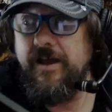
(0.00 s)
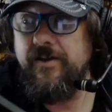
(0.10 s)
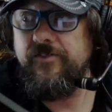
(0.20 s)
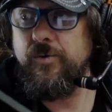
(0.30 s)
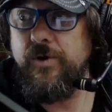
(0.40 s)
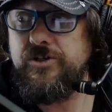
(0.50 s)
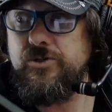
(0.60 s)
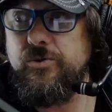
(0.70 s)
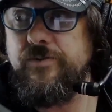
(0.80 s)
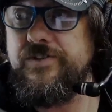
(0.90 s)
If you want a
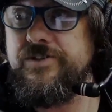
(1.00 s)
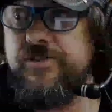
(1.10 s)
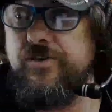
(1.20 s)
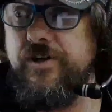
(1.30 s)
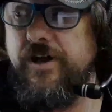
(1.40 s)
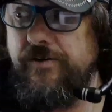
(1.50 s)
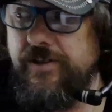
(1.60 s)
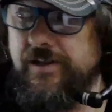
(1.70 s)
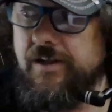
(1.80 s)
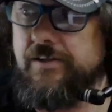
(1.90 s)
tour of the studio or
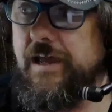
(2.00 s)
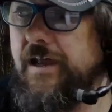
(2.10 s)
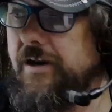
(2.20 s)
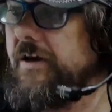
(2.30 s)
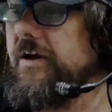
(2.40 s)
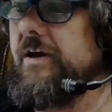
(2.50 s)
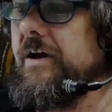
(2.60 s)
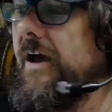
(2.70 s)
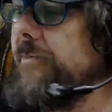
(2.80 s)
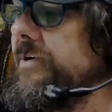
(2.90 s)
anything like that,
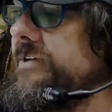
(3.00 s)
I'm gonna